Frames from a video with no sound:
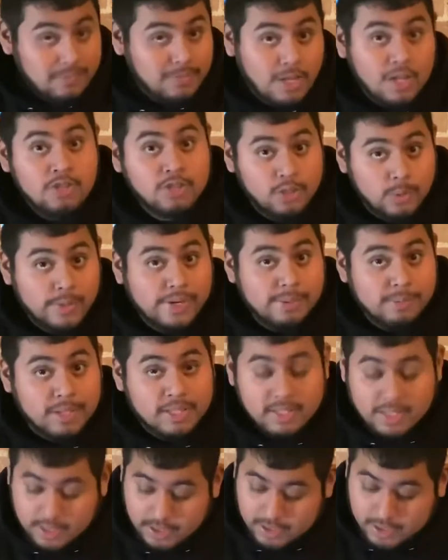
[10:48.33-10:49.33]
You know what I mean.
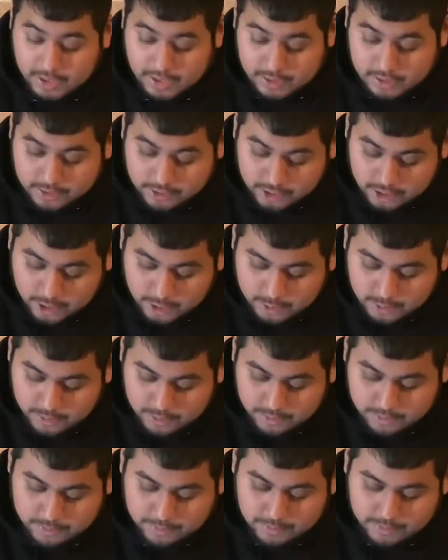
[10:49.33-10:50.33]
So
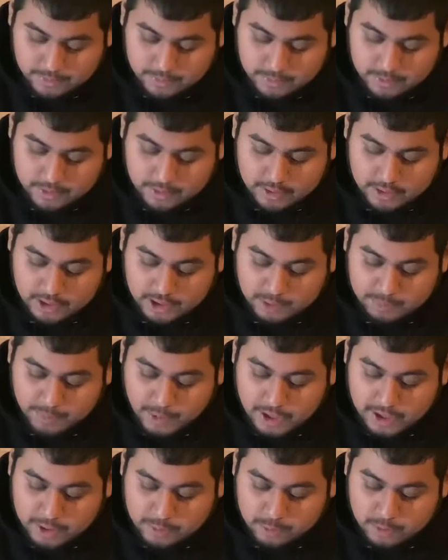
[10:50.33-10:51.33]
he
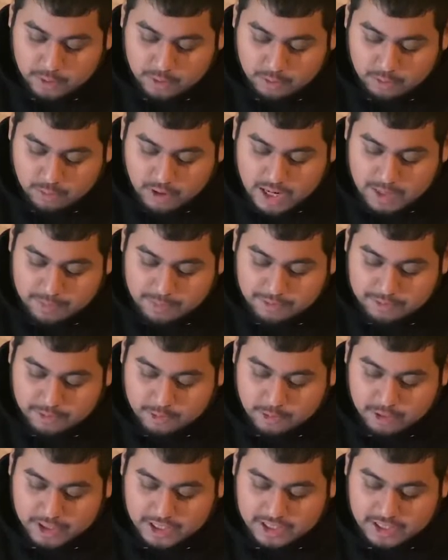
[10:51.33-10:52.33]
spotted one right
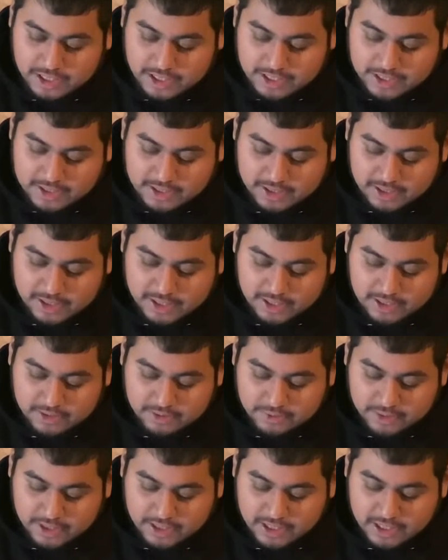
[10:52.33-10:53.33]
before he needed to leave,
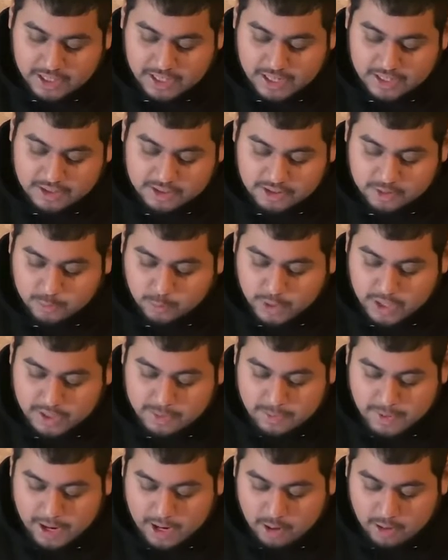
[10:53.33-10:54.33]
and he had to just wait him
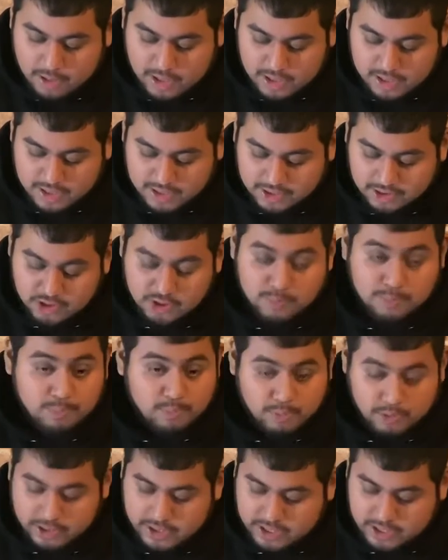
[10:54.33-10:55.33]
out, and he
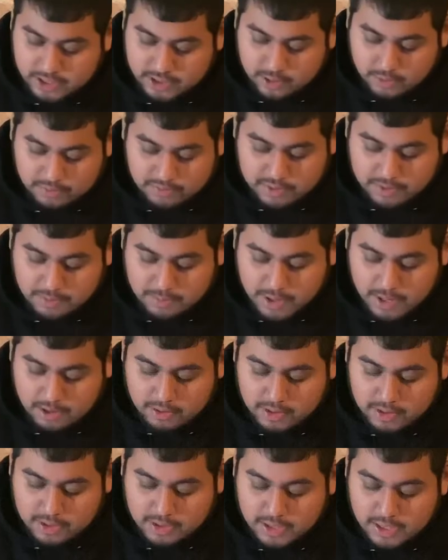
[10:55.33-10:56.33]
sprinted over the
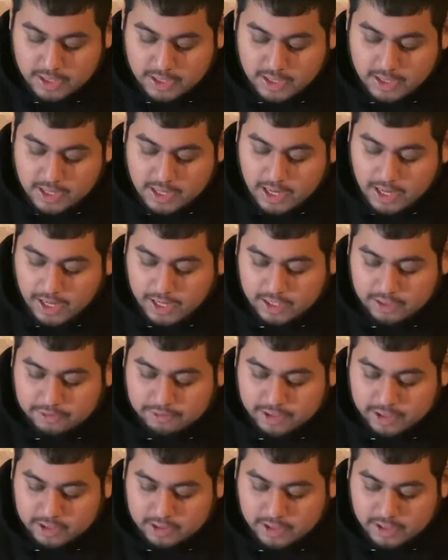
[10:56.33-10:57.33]
mountain and
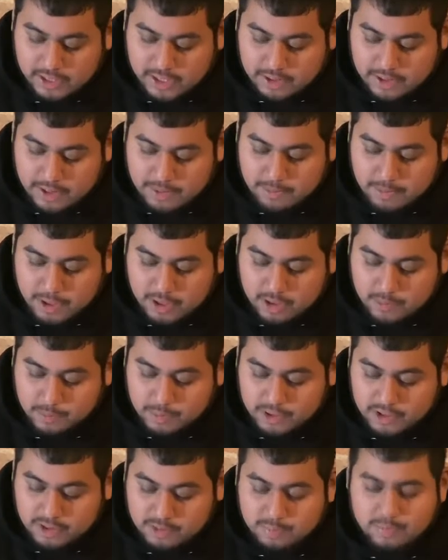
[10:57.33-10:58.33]
finally got and met up with
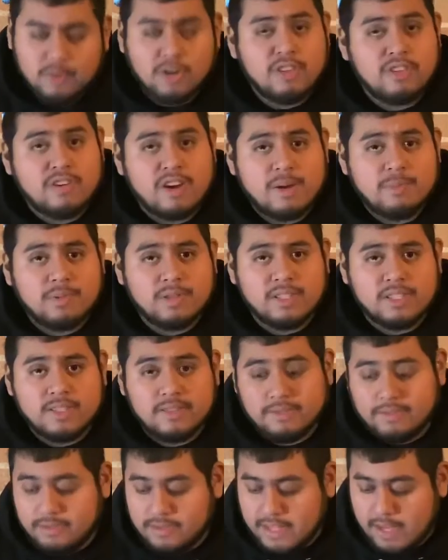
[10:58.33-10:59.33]
his brother, I
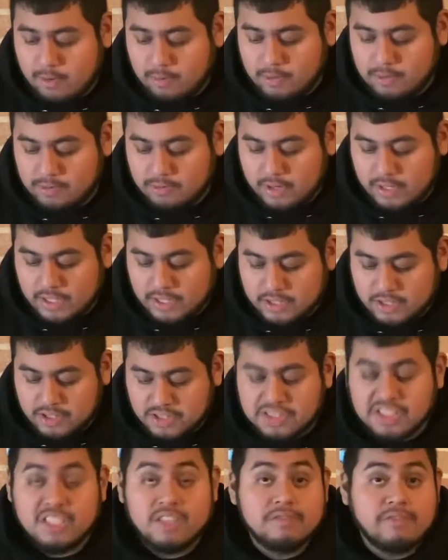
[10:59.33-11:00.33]
believe, that was ready to
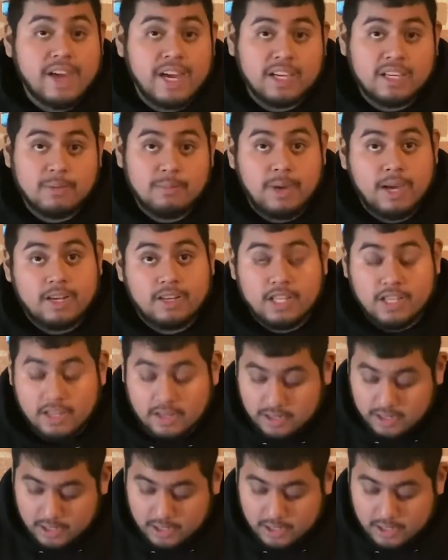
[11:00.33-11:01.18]
just evac him out of there.